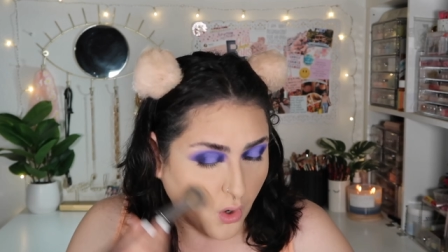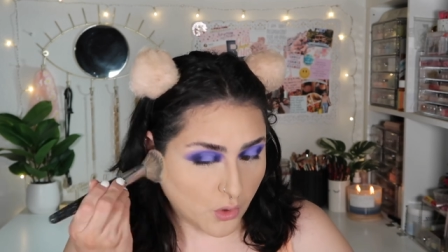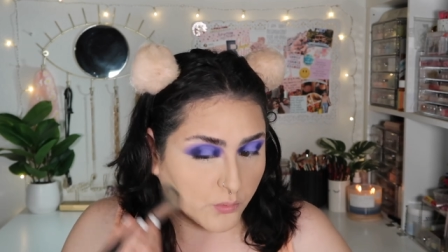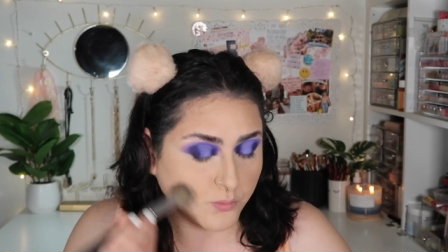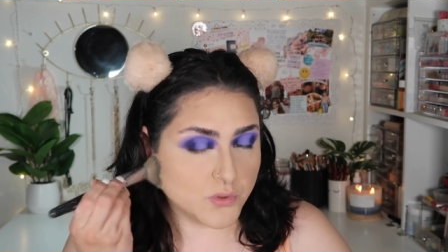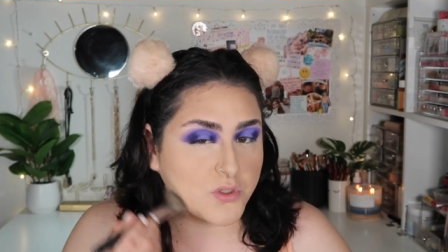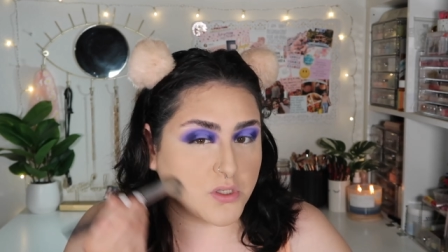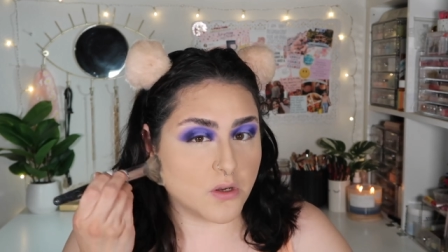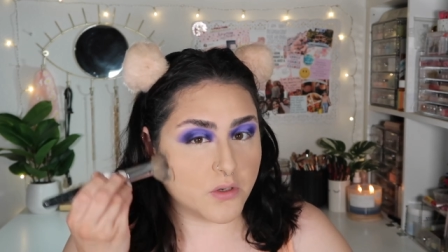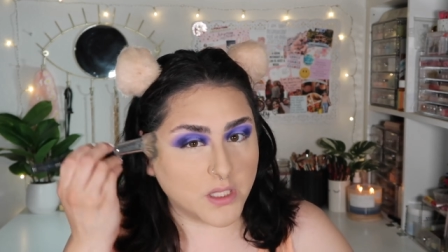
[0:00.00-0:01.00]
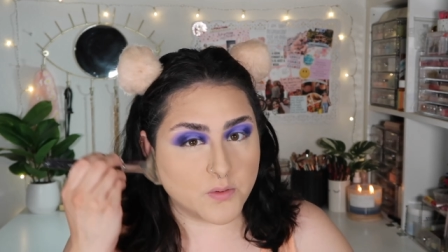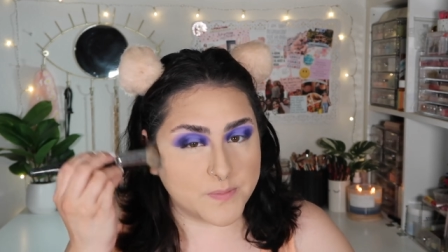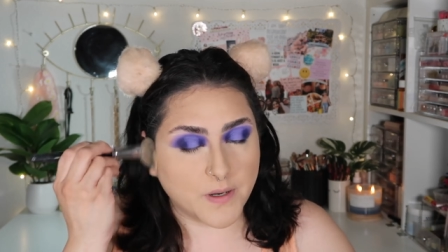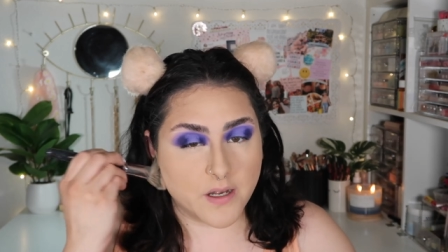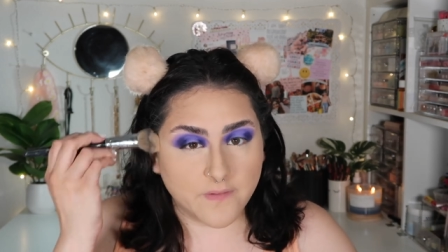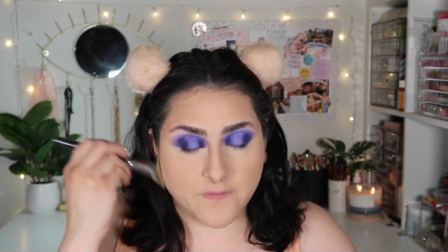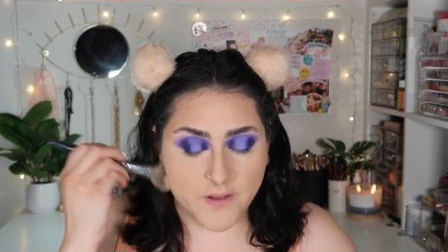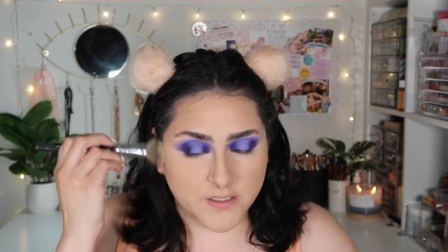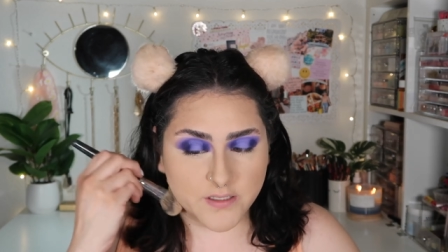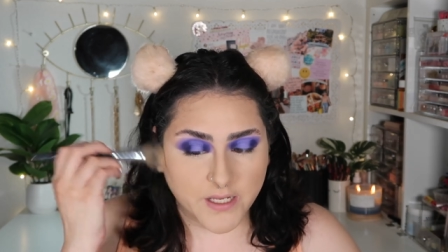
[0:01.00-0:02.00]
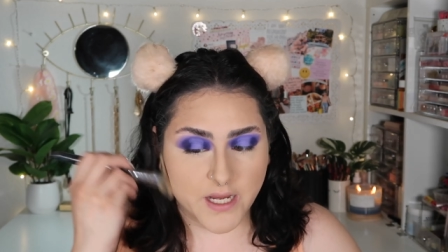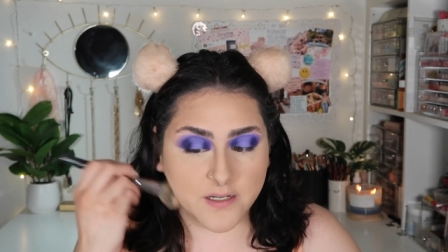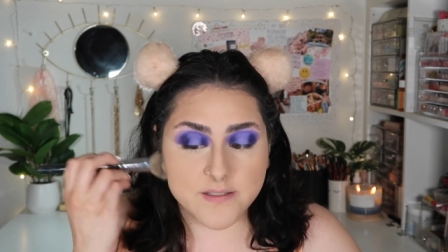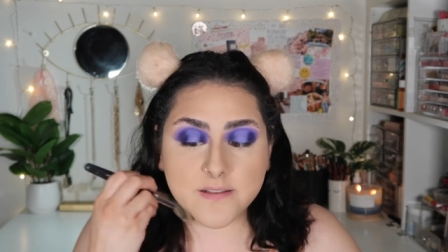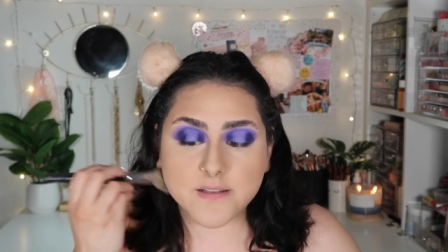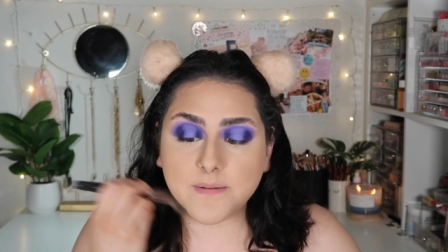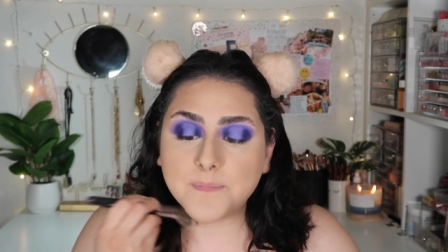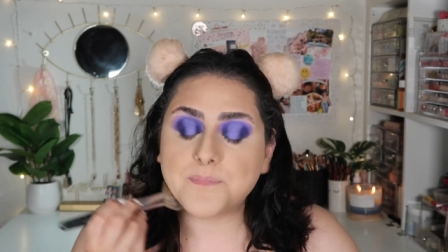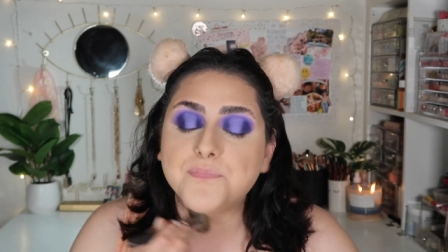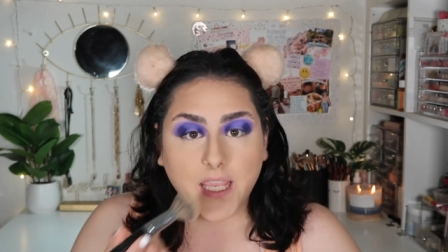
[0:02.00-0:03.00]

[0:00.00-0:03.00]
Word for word: home, so he was part of the foster care system.